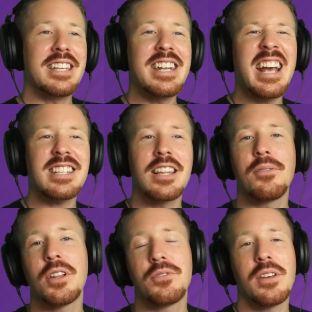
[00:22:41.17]
the next
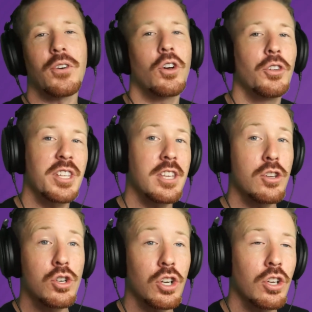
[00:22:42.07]
level of difficulty that
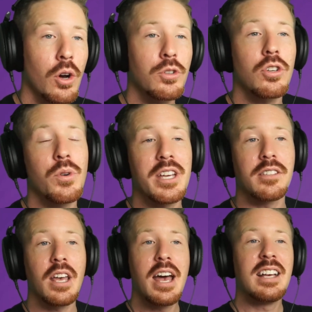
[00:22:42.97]
you should go to
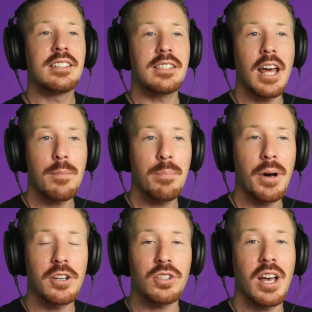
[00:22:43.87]
is set up a
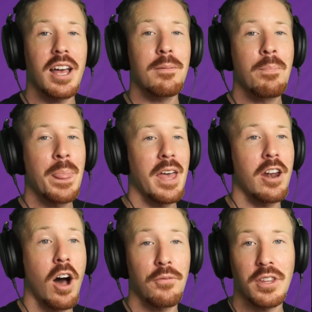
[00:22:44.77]
punchline
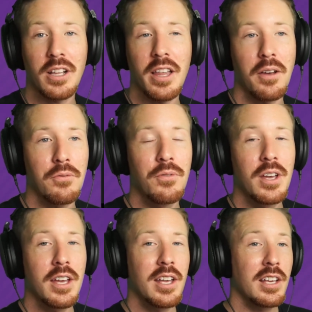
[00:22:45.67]
and off the cliff.
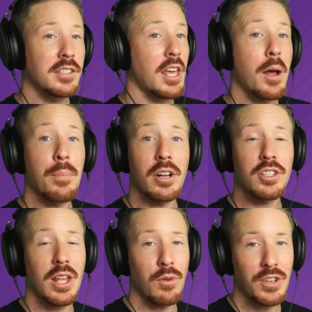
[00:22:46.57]
Set up
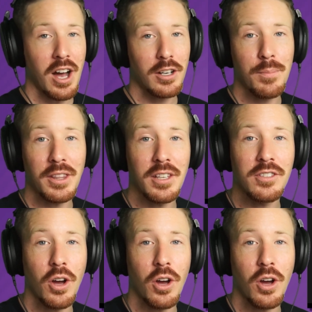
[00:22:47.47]
punchline, we've talked about this